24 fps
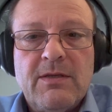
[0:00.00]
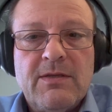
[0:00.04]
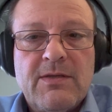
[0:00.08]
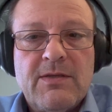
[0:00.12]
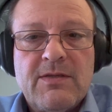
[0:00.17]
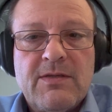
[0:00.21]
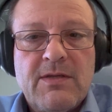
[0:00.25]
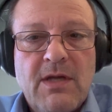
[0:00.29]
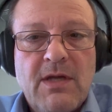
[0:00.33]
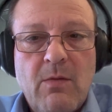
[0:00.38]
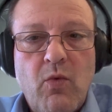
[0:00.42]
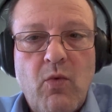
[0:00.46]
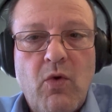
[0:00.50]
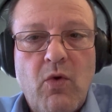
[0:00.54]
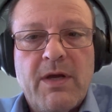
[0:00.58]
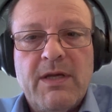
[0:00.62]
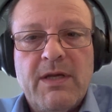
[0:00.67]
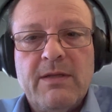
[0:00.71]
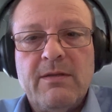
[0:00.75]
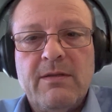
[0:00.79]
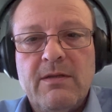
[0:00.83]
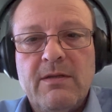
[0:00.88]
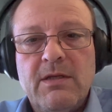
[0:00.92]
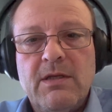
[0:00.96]

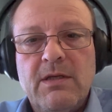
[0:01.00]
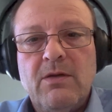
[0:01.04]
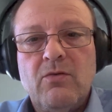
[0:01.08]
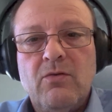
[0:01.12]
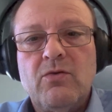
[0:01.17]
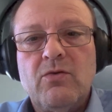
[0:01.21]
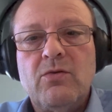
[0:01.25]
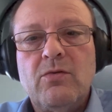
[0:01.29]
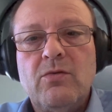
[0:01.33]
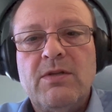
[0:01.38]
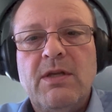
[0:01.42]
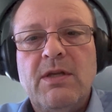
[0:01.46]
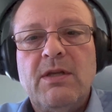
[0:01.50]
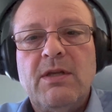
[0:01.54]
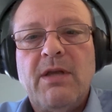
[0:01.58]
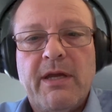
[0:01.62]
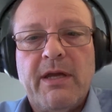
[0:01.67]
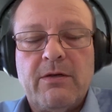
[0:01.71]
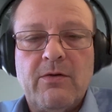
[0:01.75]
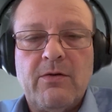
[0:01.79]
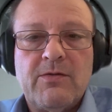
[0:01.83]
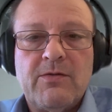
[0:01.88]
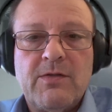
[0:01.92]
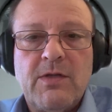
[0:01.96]
somewhere in the routine
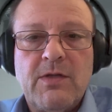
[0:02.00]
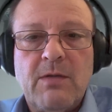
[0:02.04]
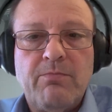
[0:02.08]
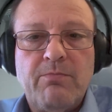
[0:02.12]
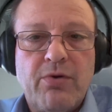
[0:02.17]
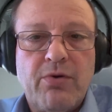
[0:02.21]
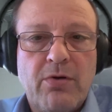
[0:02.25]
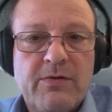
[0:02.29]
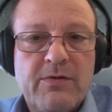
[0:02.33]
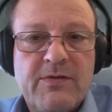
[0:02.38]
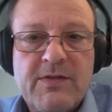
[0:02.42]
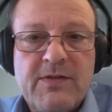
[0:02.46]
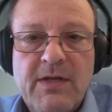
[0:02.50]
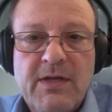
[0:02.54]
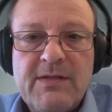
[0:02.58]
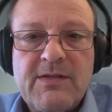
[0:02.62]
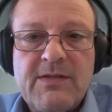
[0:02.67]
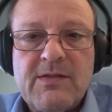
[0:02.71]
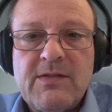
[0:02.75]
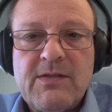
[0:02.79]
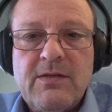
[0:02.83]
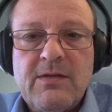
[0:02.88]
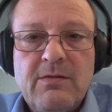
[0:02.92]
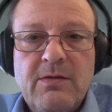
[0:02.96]
diagnostic
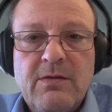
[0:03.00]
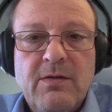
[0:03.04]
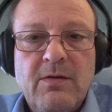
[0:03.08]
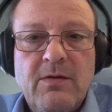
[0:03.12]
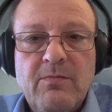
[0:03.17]
process,